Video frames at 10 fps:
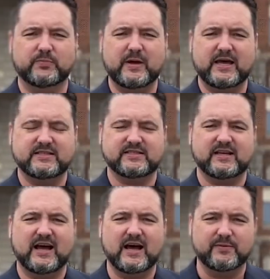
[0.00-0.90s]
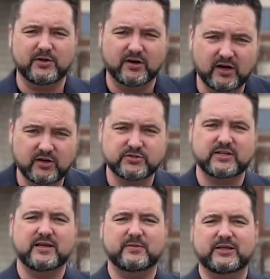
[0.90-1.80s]
best. I'm your host,
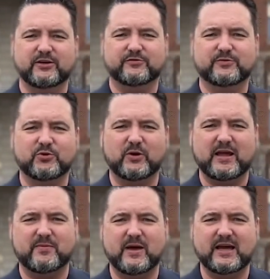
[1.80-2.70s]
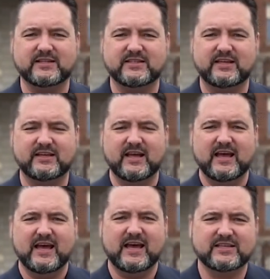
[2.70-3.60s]
Nate McGill from Gwinnett
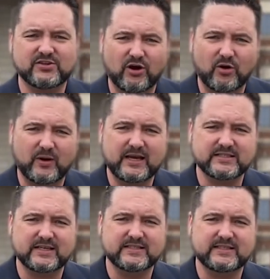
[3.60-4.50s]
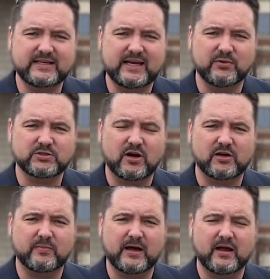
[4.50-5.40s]
Magazine, as always, and today we're talking
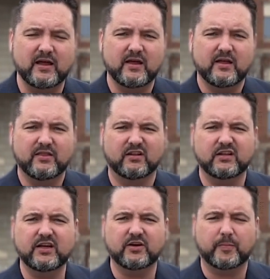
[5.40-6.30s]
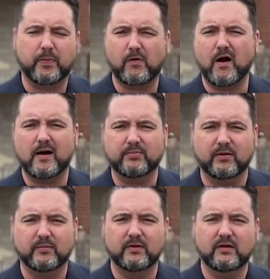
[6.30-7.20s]
about the litter problem.
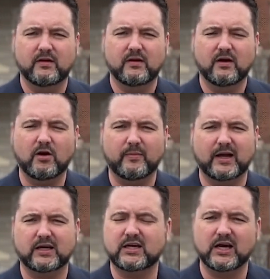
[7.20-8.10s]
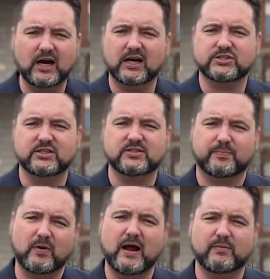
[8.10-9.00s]
Oh my gosh, it's a
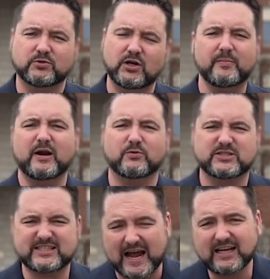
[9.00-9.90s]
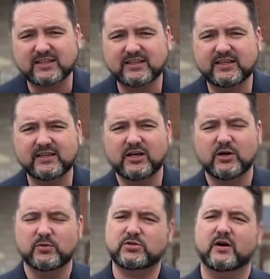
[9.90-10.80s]
problem. We're talking about recycling.
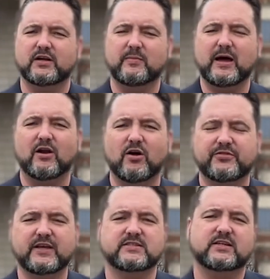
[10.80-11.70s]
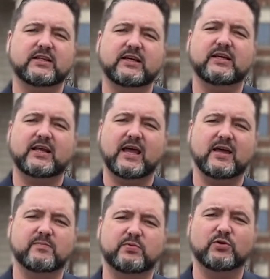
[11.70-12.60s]
We're talking about all things clean
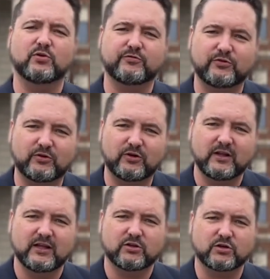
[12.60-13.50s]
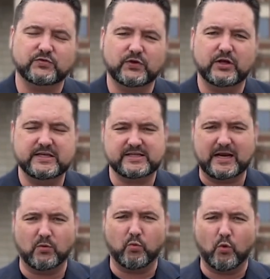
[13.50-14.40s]
and beautiful. Lawrenceville is an
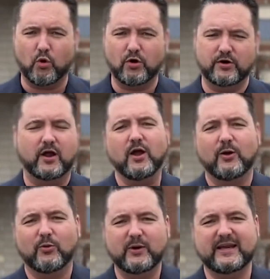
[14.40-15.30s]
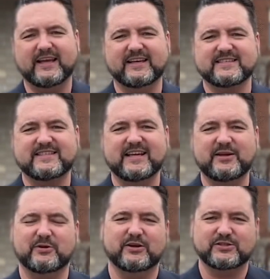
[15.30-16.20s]
award-winning city.
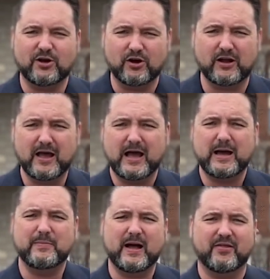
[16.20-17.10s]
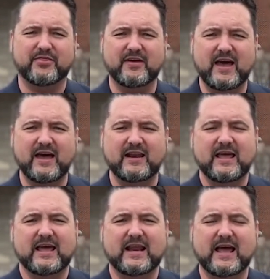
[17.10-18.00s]
We're going to talk about that
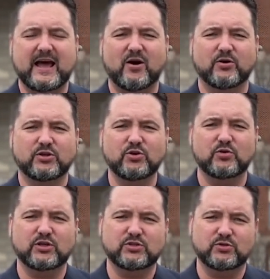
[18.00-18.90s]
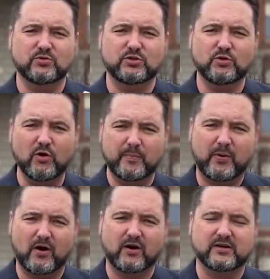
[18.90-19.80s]
and how you can do your
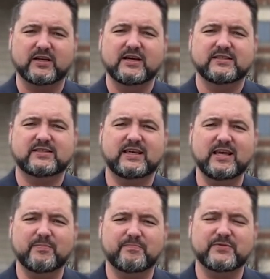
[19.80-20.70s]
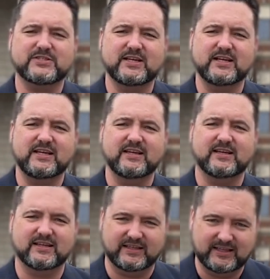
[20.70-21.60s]
part to keep the city
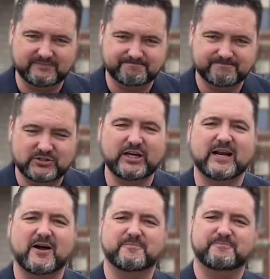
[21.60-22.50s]
clean. Check it out.